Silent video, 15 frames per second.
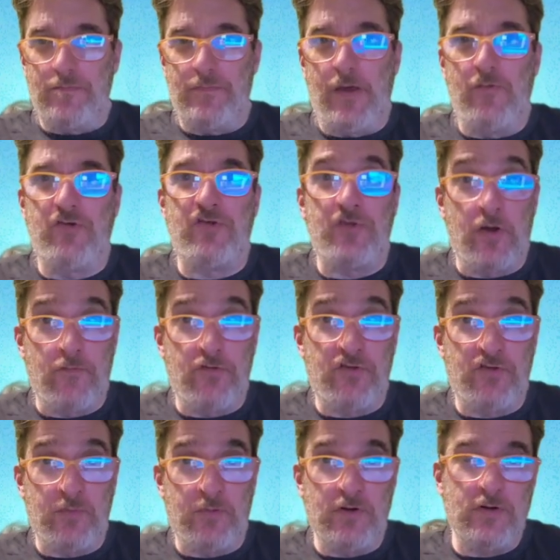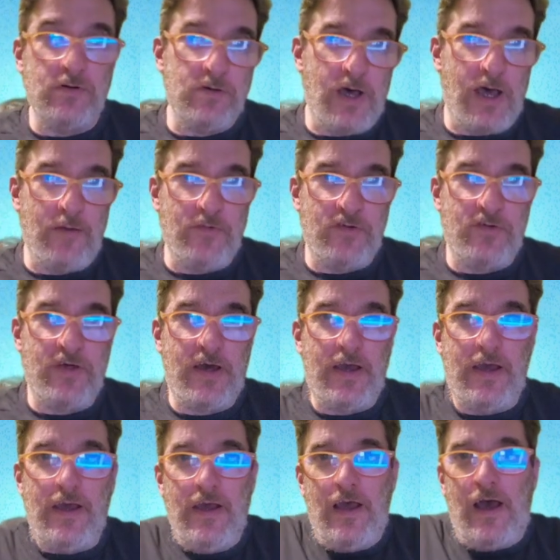they were serviceable, I would
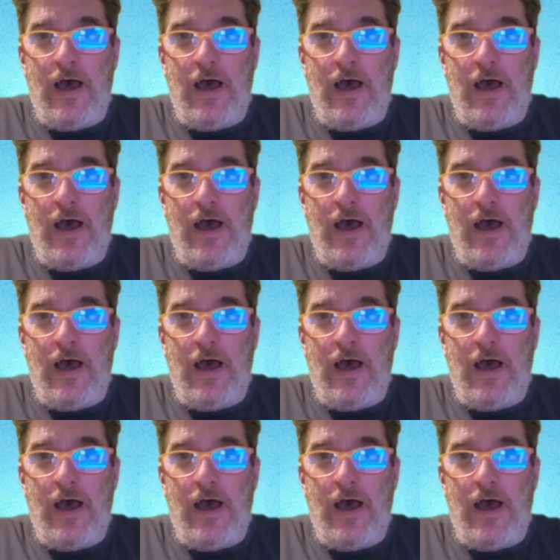say.